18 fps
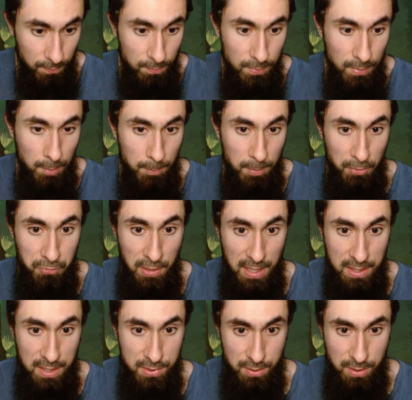a bit
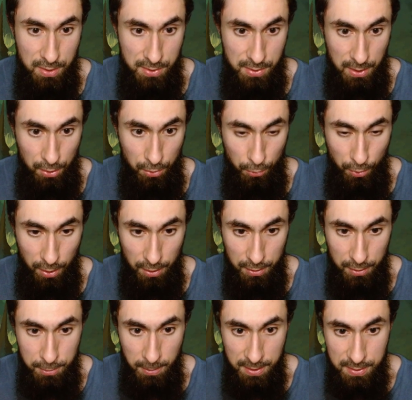faster and cycle your
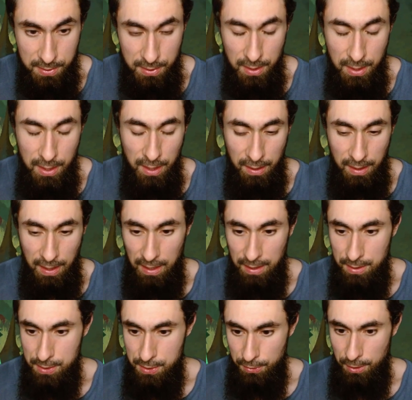ultimates.
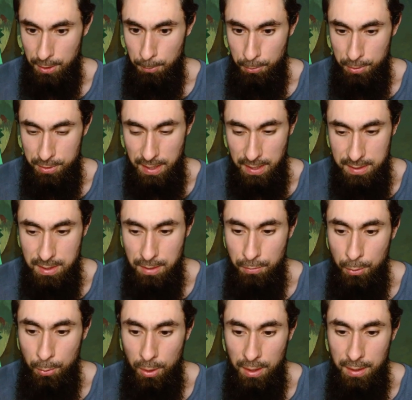Callan is going to protect
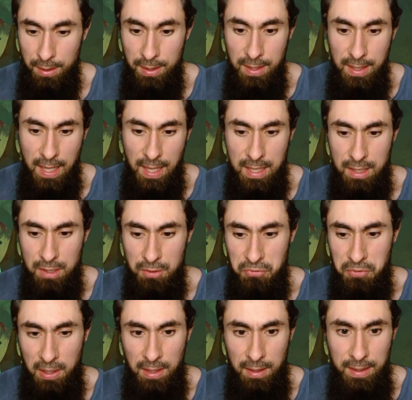everyone. And then
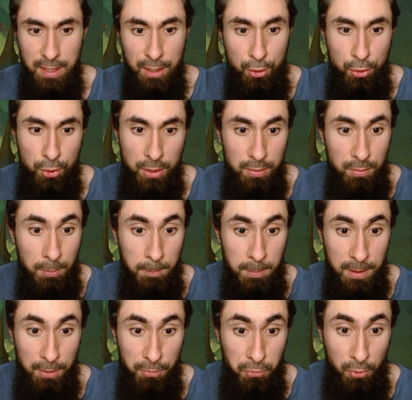finally, it could even
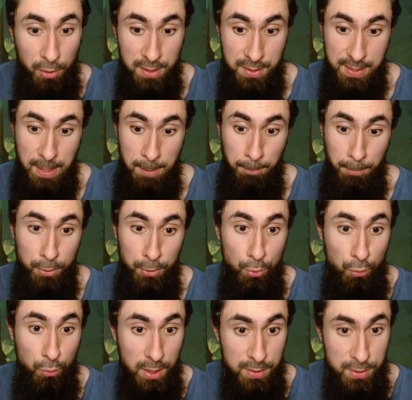be, for example, you
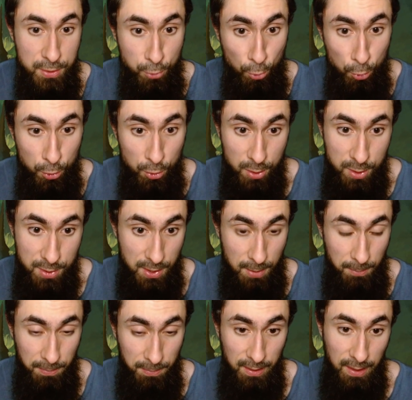run Sonya or
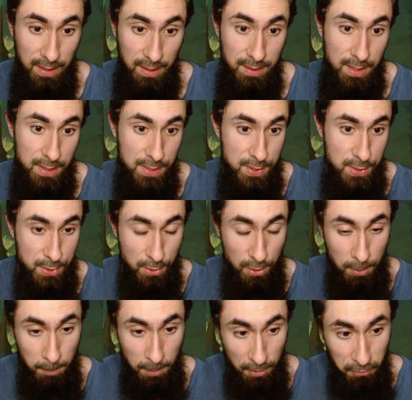something. And then this is
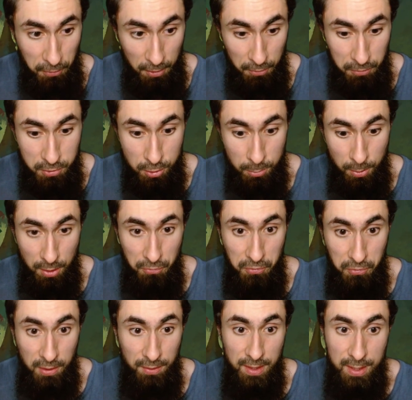going to buff up Shemira
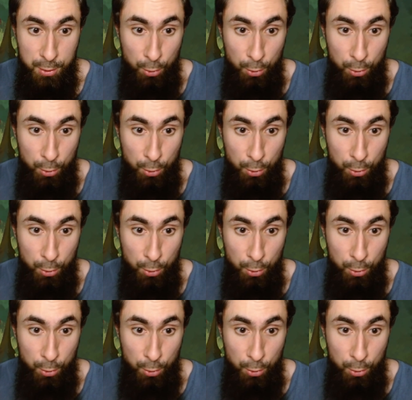further. It's